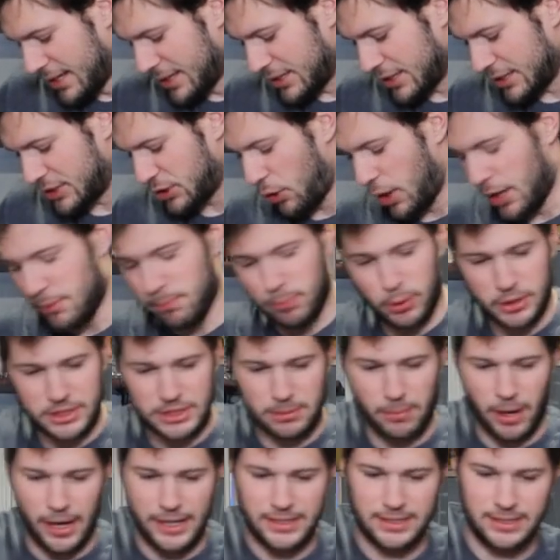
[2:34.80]
Let's go ahead and put
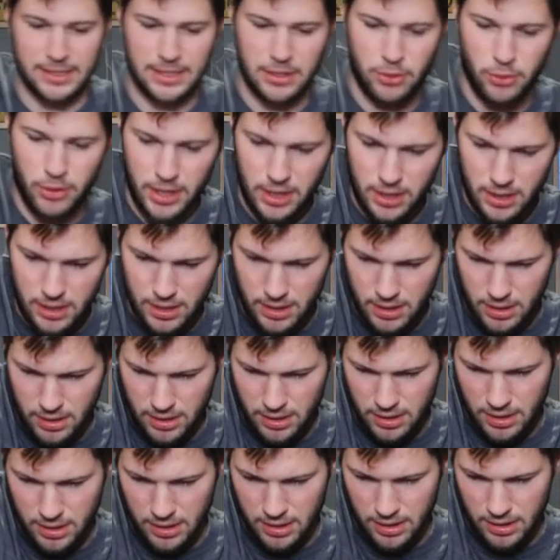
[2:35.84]
some ice into it.
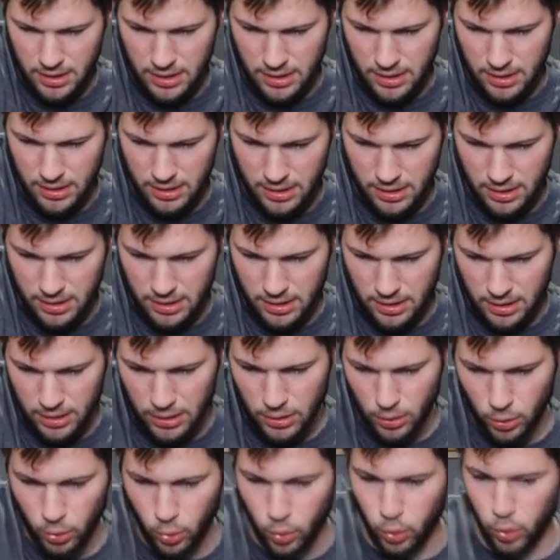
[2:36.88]

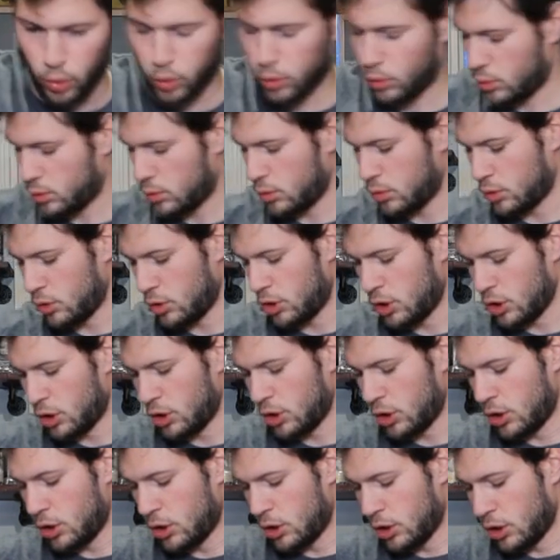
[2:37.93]
Ooh.
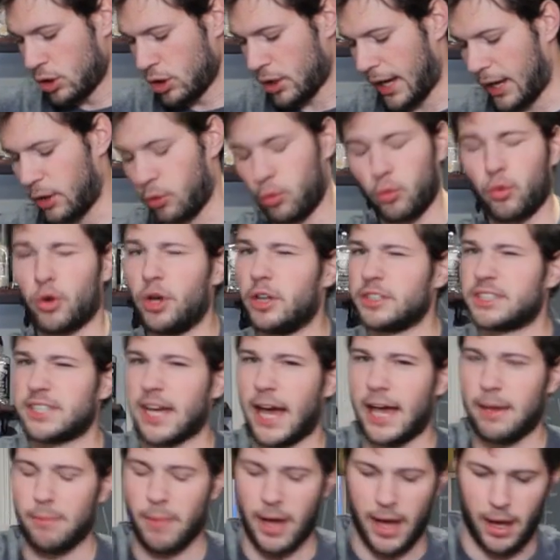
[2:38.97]
Got a real
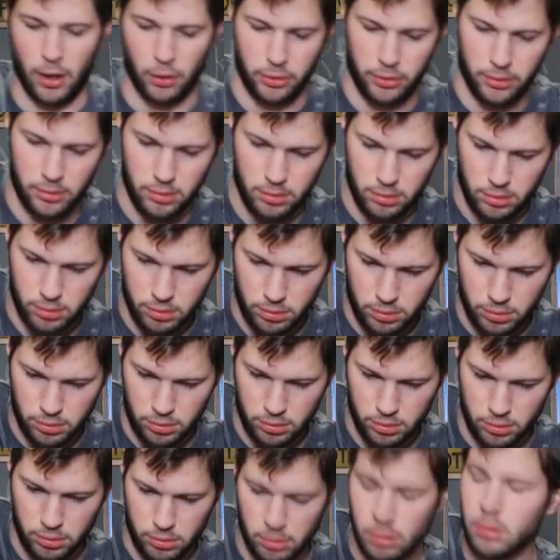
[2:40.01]
tight mouth.
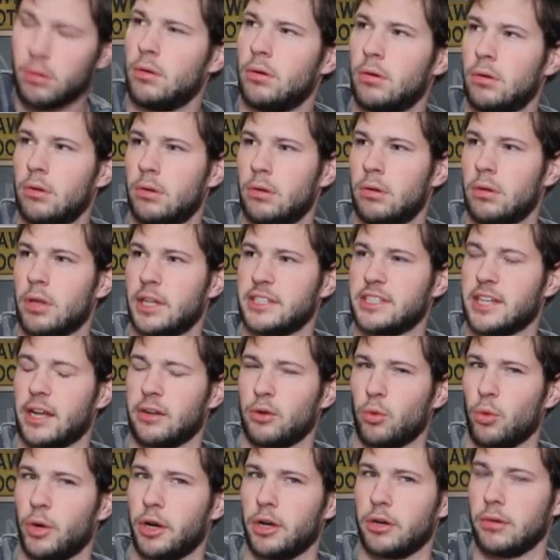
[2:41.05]
That
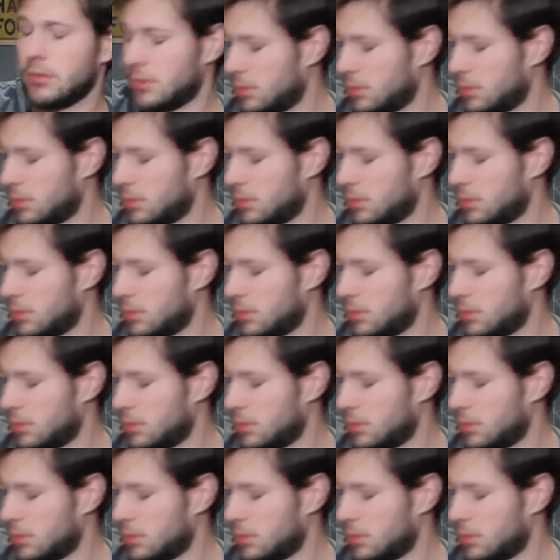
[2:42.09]
sounded weird.